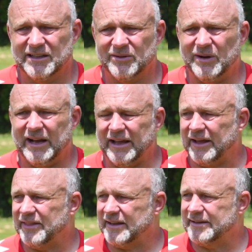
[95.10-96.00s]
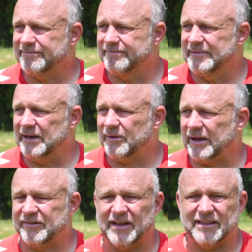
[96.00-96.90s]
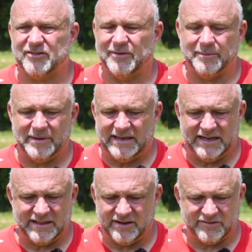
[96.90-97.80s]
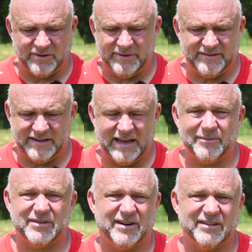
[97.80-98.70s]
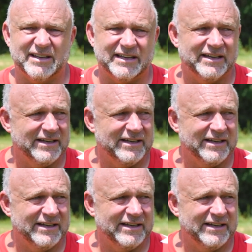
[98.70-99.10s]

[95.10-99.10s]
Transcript: Well, I think I said this from the beginning. There's no easy games in our league.